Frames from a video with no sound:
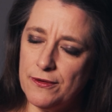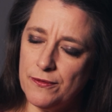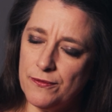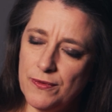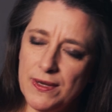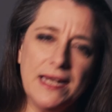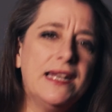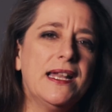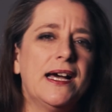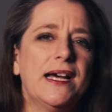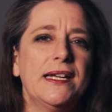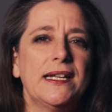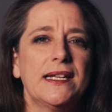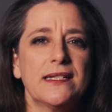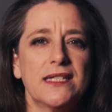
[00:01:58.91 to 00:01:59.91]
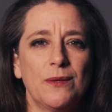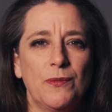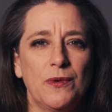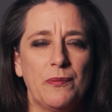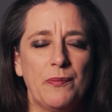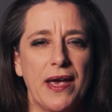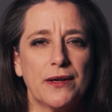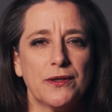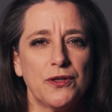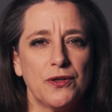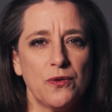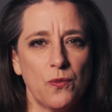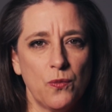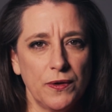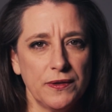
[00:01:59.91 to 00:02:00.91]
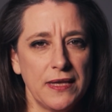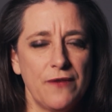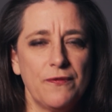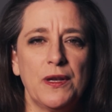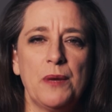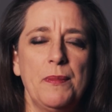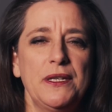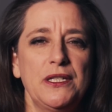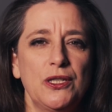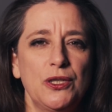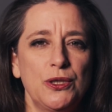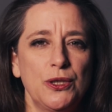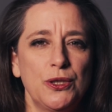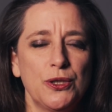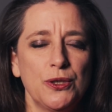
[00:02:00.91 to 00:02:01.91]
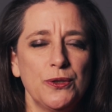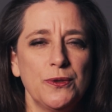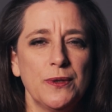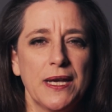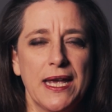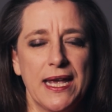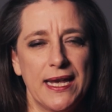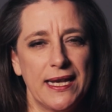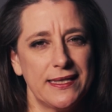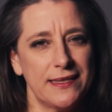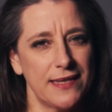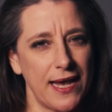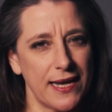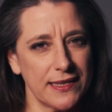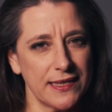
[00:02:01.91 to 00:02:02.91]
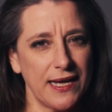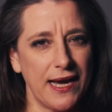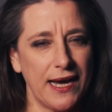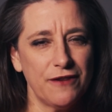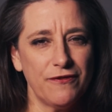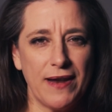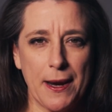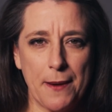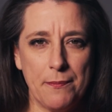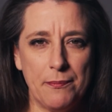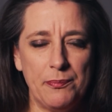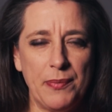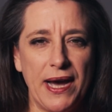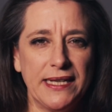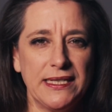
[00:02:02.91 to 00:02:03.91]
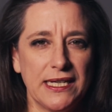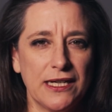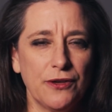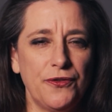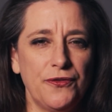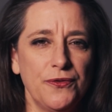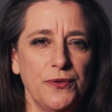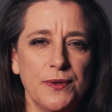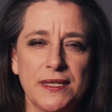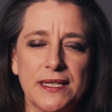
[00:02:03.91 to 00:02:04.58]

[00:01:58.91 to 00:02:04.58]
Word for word: realigning someone back to what they've committed to do. It's that kind of like biting through